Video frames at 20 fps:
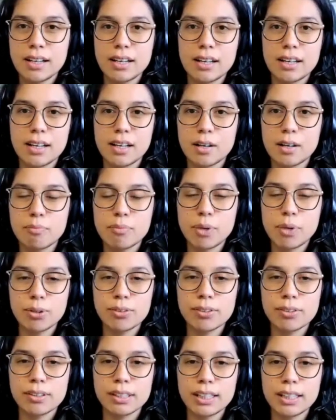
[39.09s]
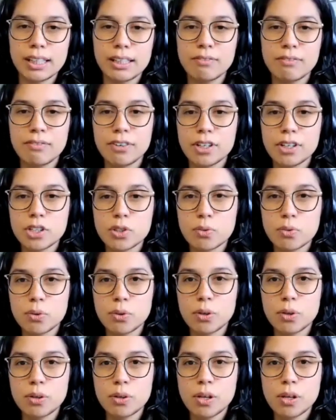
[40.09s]
mostly
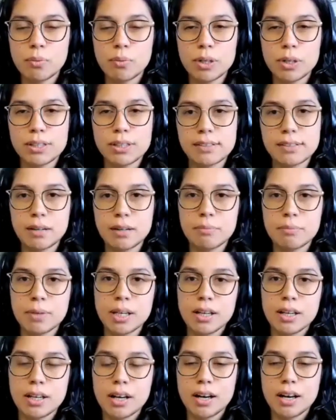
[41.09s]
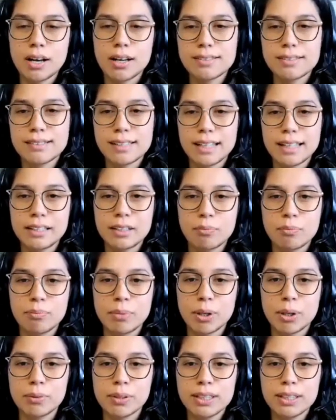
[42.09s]
virtual with some on-site
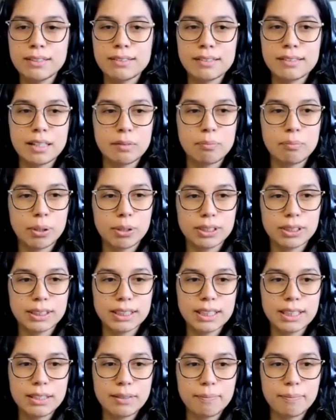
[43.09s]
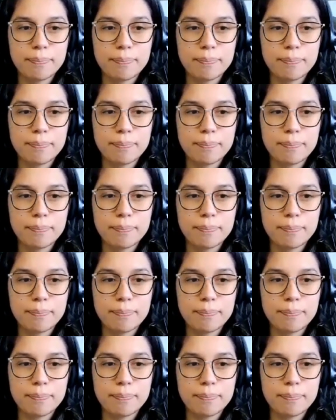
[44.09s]
components in person.